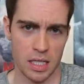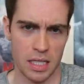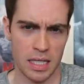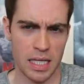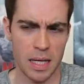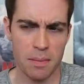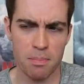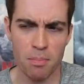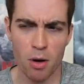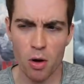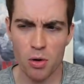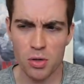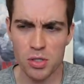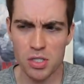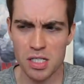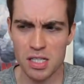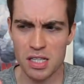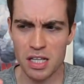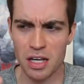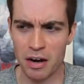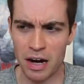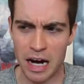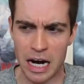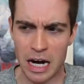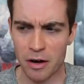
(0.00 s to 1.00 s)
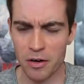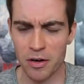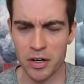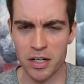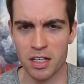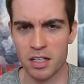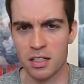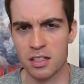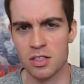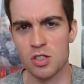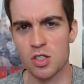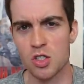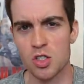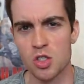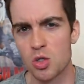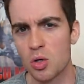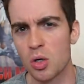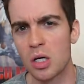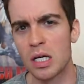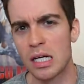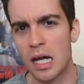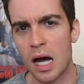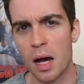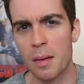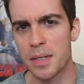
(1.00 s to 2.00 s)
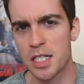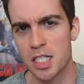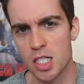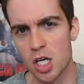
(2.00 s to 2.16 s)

and they posted their area in Suginami,